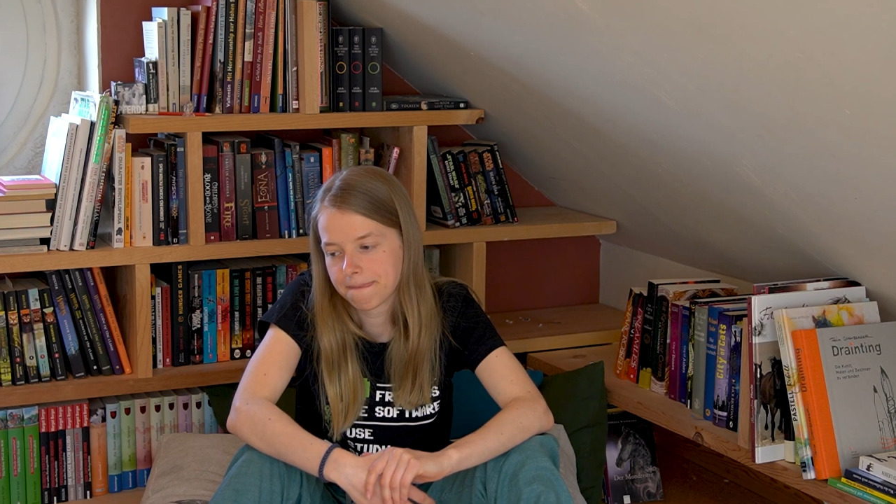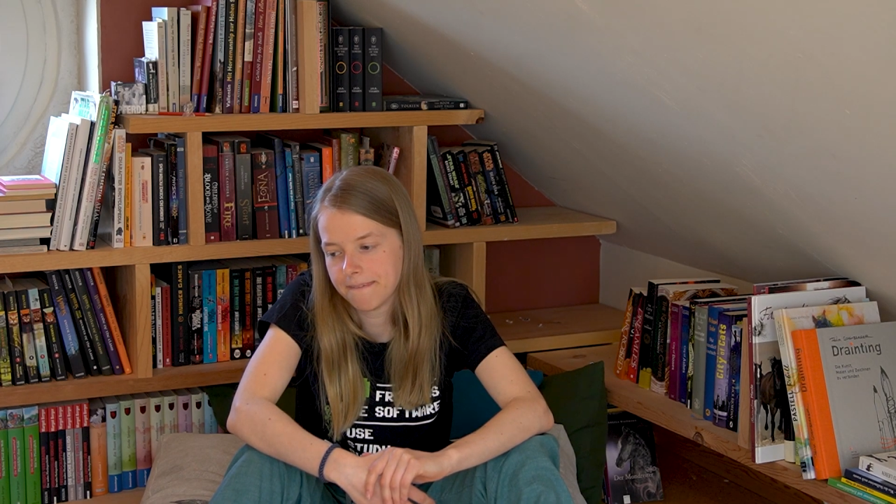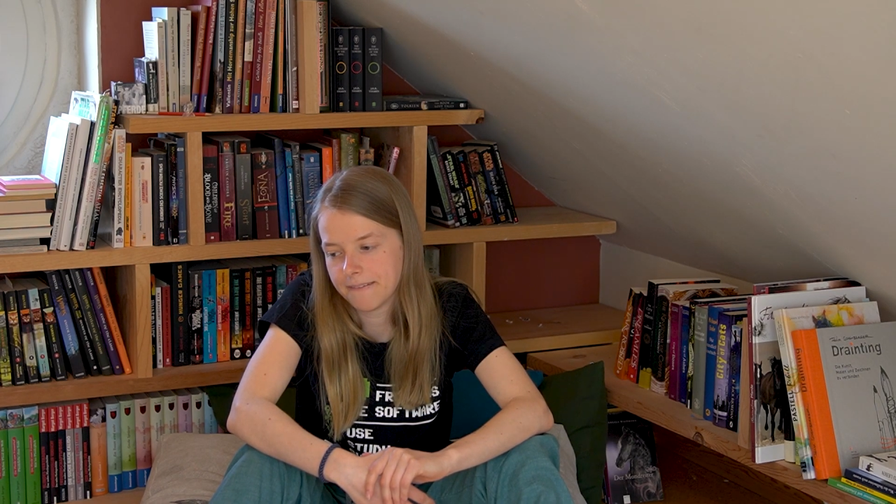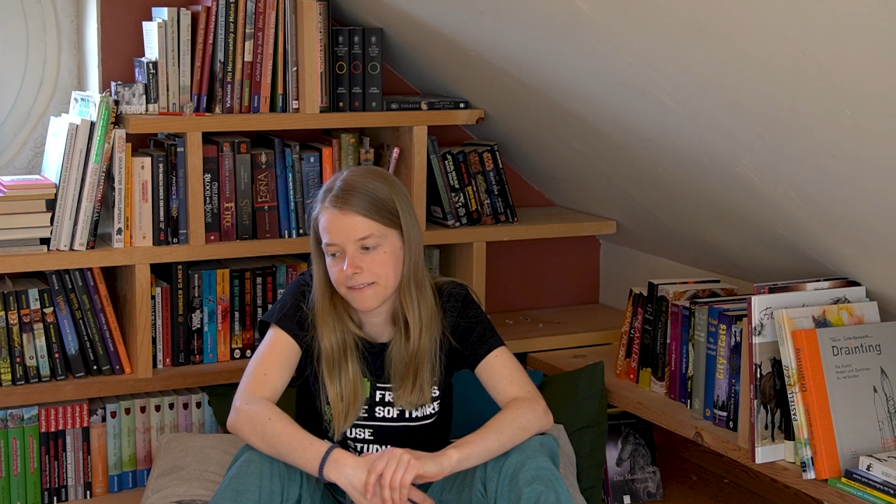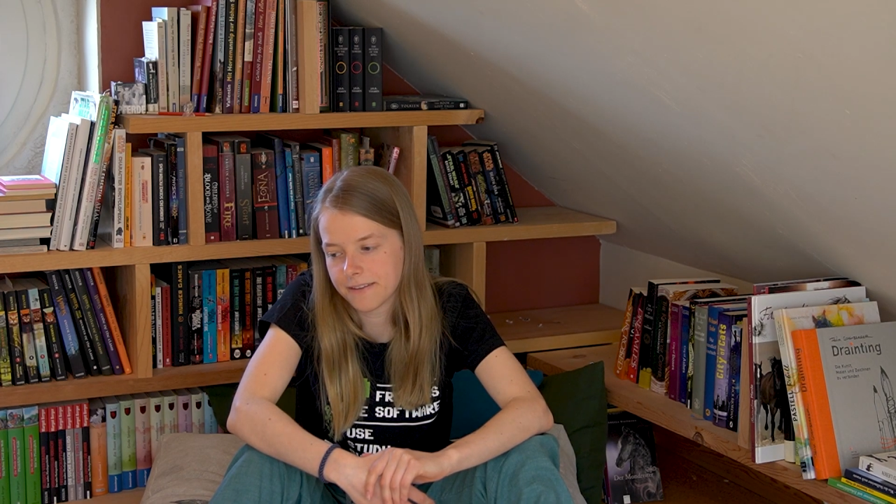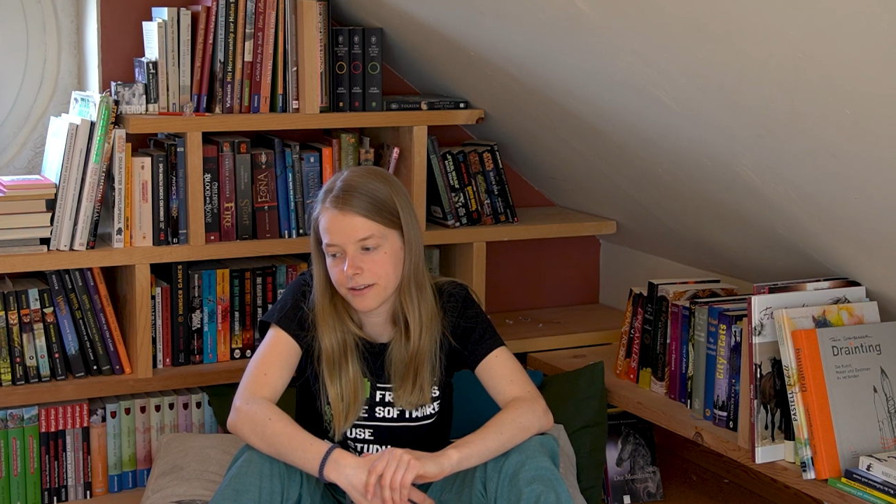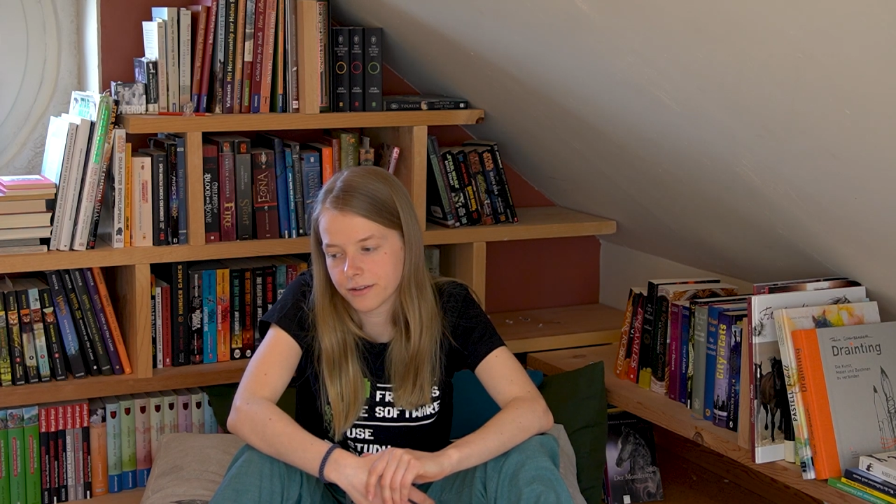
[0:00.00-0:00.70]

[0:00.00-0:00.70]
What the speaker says: it's sort